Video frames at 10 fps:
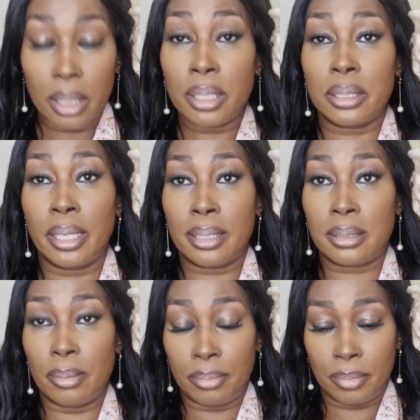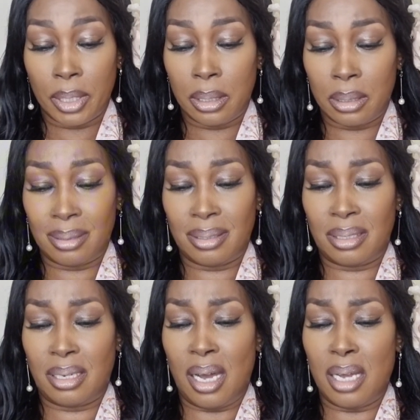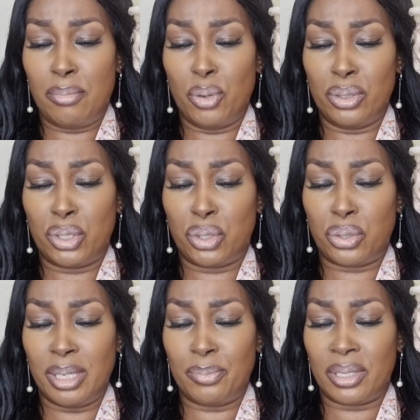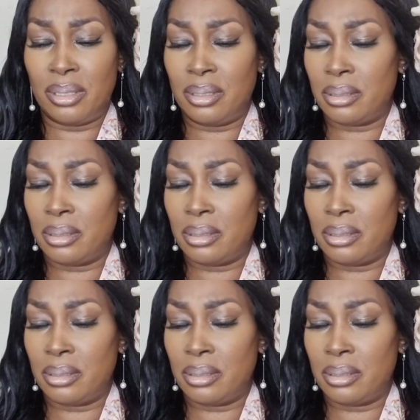need to get some cardboard strips.